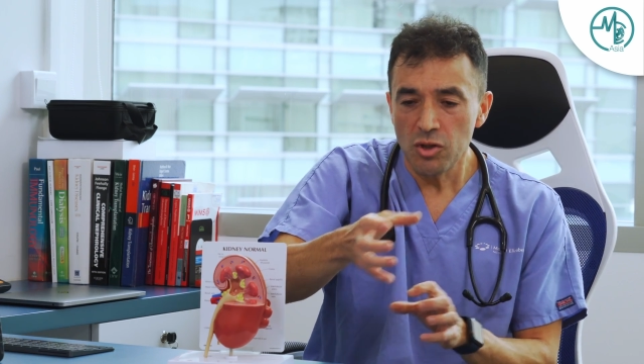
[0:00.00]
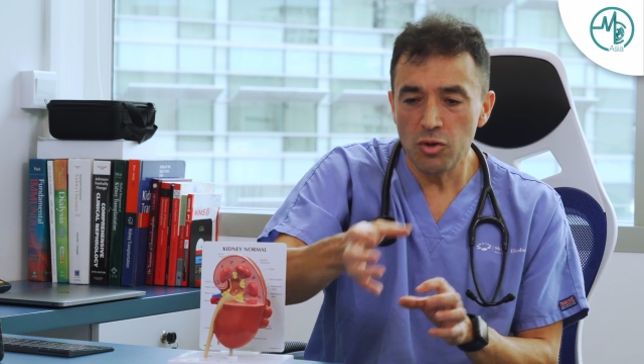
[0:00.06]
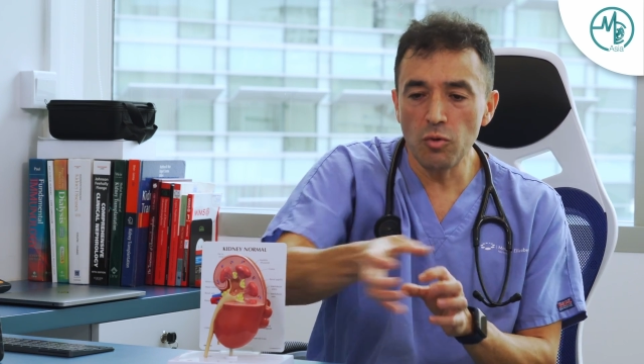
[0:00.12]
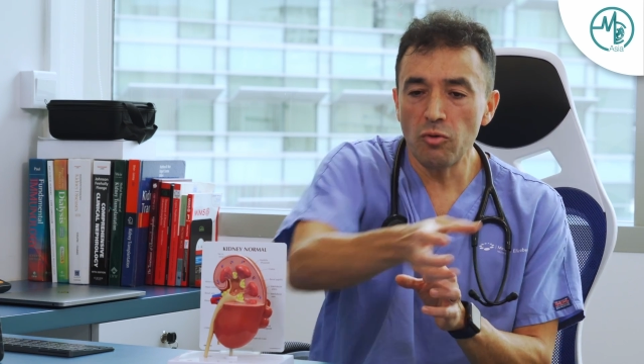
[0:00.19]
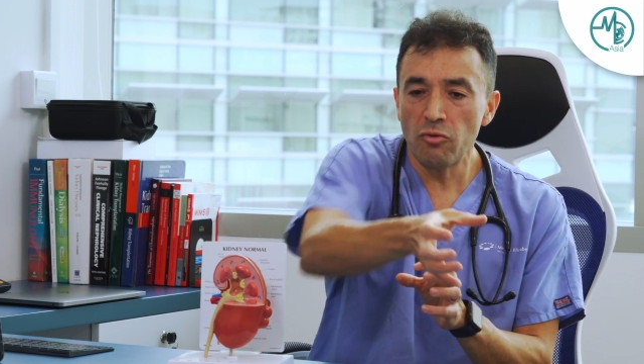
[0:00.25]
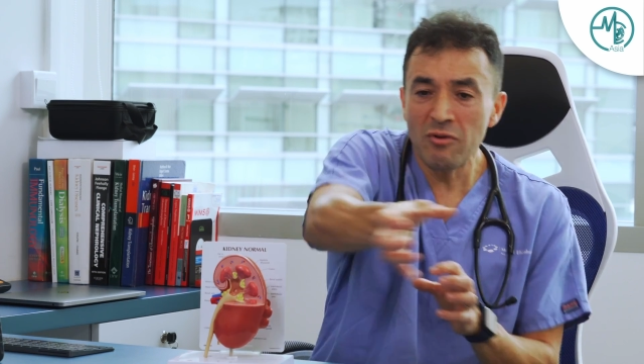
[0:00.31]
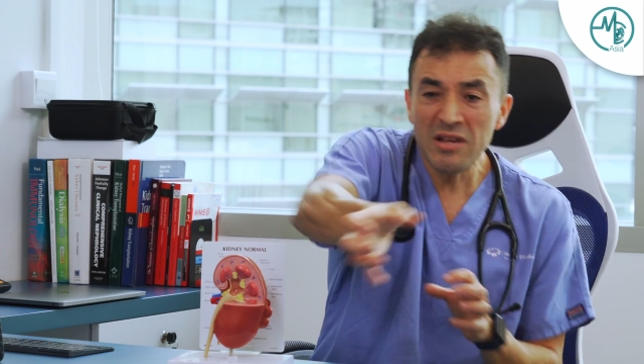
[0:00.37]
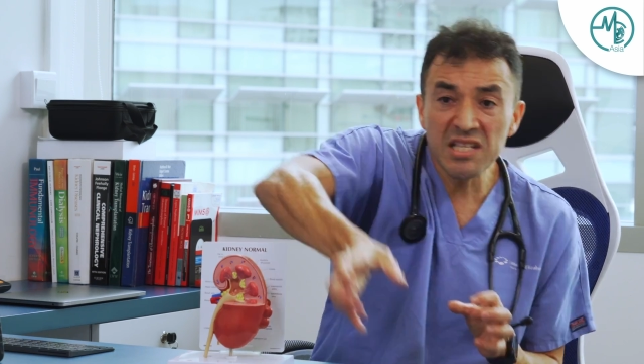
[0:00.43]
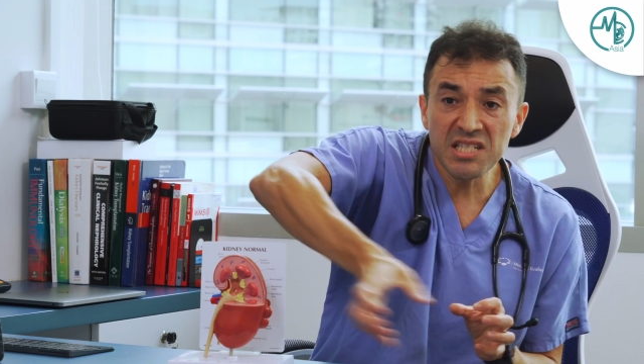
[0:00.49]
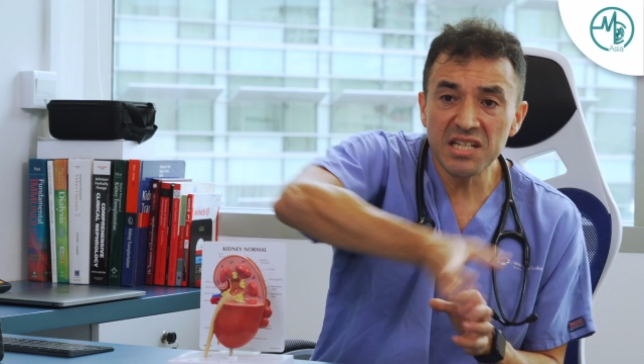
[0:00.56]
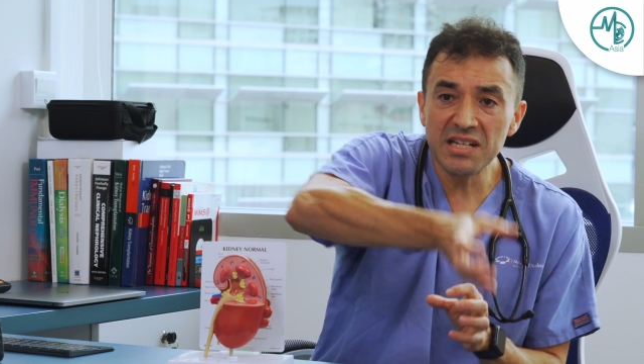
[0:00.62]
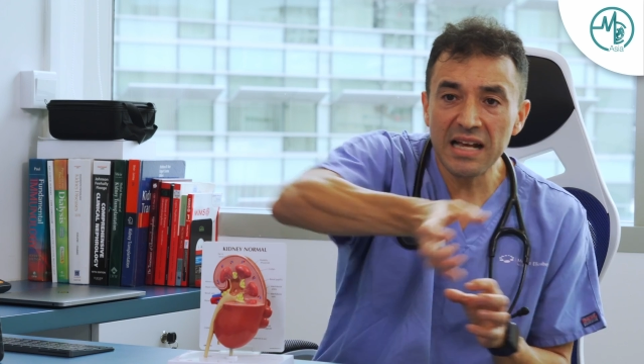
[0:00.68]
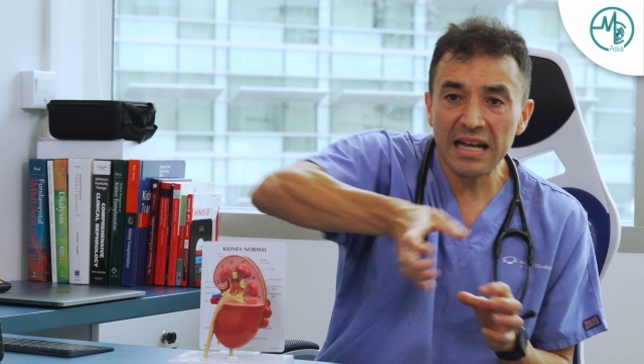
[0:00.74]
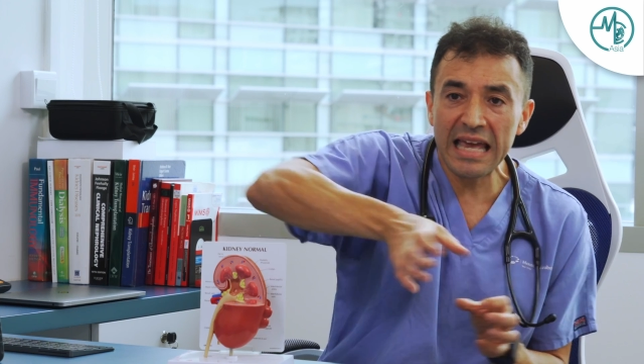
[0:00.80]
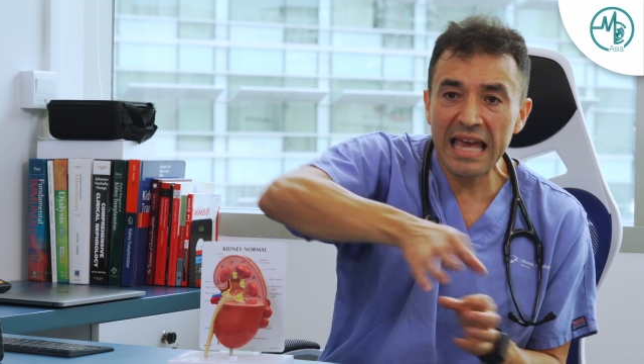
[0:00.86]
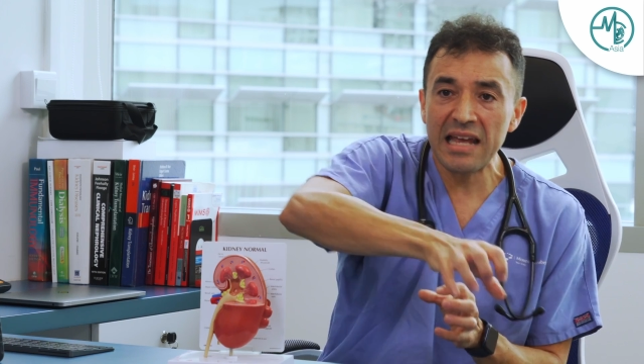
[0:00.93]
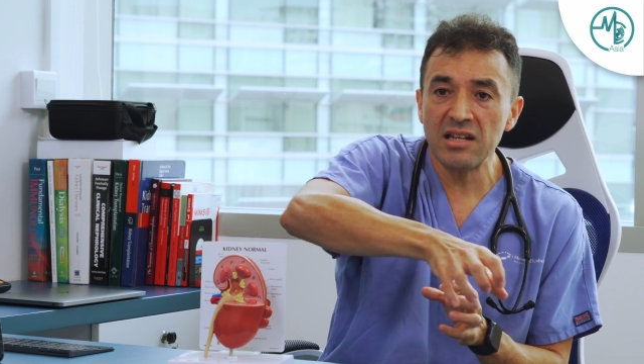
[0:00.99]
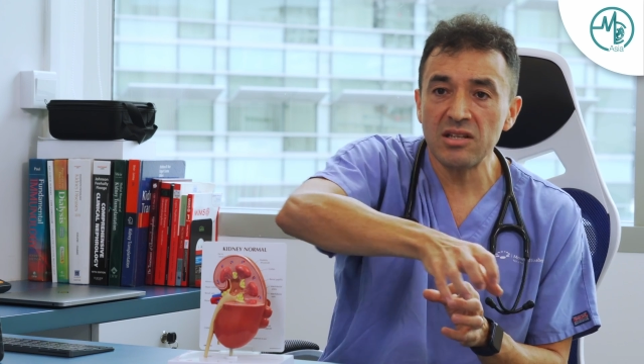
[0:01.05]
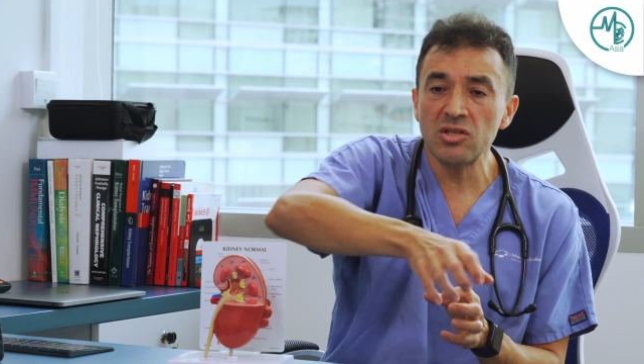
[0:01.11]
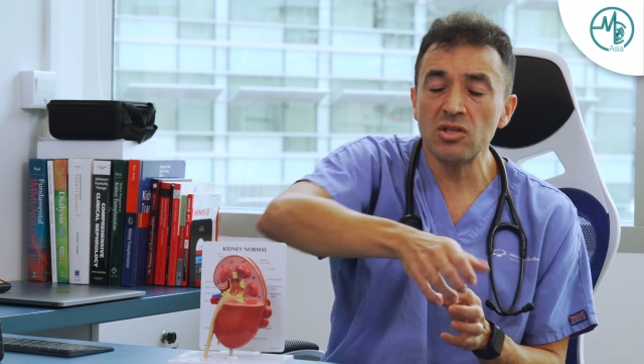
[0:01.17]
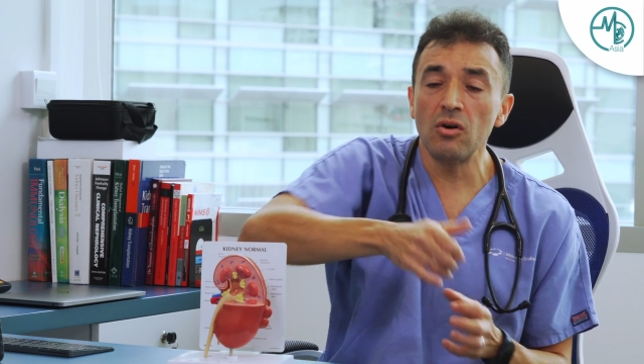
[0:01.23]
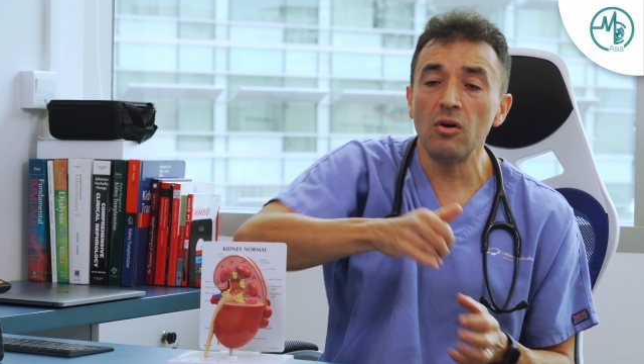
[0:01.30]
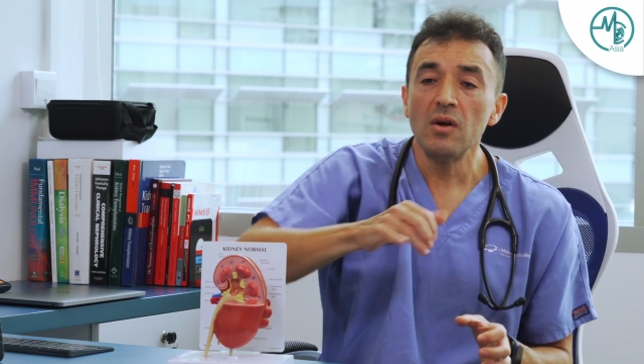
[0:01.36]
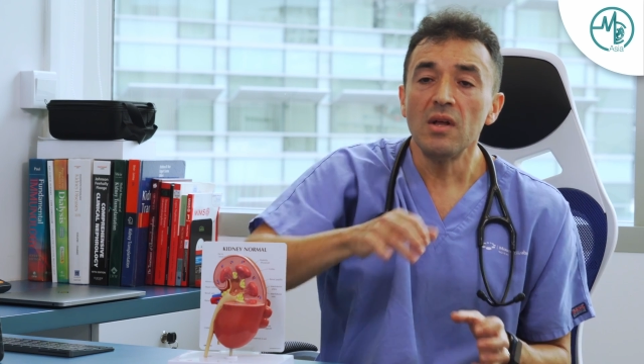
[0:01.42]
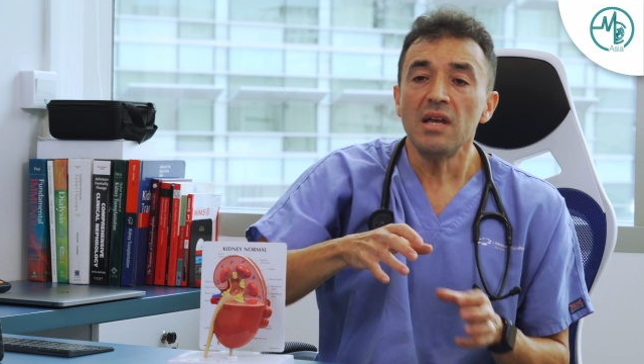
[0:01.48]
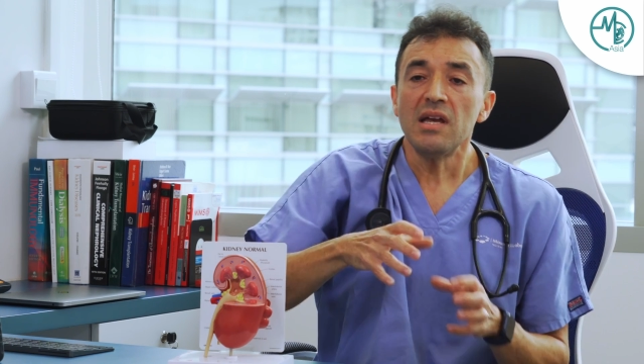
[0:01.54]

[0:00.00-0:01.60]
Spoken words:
You rinse it again. So